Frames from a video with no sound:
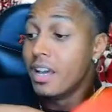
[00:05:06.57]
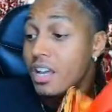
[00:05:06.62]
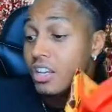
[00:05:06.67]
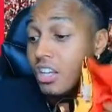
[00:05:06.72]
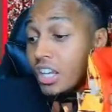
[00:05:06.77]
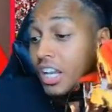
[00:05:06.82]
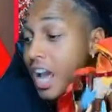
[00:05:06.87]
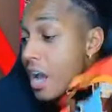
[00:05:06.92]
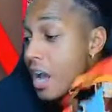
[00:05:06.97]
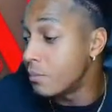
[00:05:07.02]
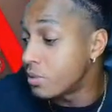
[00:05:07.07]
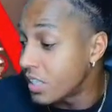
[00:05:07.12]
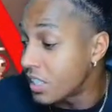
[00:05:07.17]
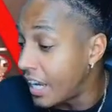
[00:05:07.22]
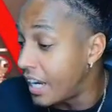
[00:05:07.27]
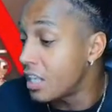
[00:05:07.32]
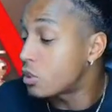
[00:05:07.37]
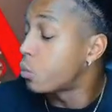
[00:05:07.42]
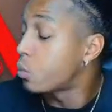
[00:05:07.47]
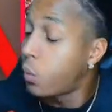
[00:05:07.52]
You know what I'm
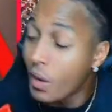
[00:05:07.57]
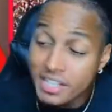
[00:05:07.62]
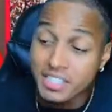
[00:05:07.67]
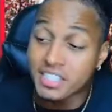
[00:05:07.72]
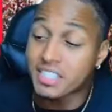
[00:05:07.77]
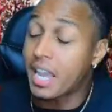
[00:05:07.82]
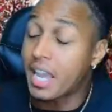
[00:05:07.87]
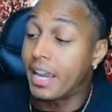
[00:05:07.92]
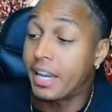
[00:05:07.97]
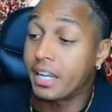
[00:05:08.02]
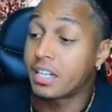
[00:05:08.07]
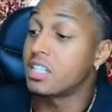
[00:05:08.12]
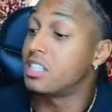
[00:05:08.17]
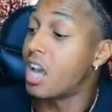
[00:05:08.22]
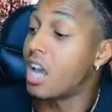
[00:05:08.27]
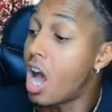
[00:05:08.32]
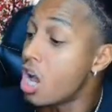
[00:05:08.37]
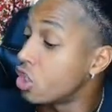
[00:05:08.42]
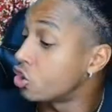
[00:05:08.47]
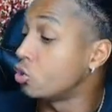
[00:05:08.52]
saying? Let's win something because
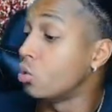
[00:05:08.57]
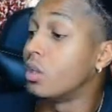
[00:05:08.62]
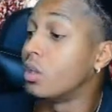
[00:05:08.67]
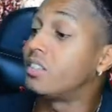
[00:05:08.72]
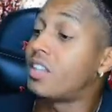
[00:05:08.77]
Arsenal